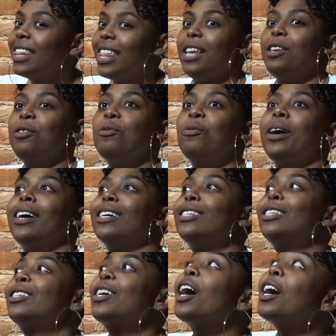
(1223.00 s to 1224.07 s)
then you wear a
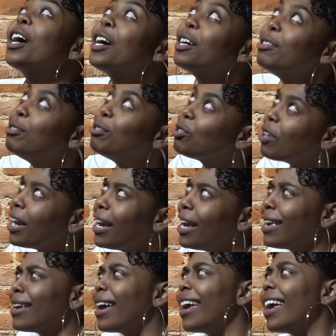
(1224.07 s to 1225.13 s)
skirt, you straighten
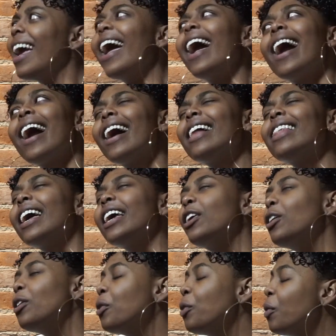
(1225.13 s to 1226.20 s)
your hair. Like,
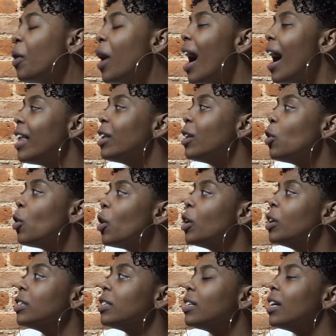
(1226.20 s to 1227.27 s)
you had
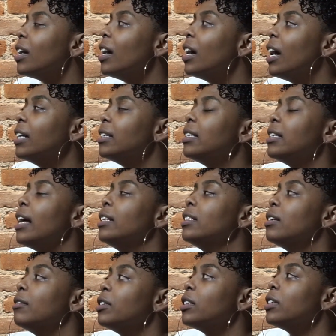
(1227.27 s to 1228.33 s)
lost a sense
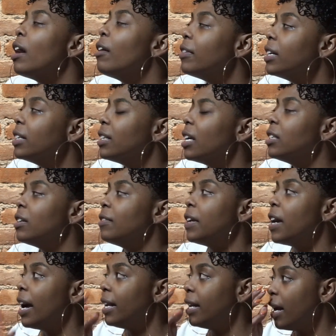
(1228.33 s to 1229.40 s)
of yourself and a sense of your
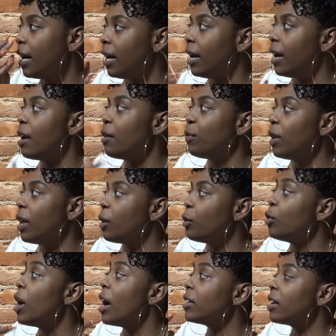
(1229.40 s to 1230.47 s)
identity. And I feel like you
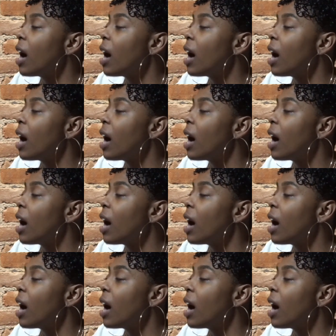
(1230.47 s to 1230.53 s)
got to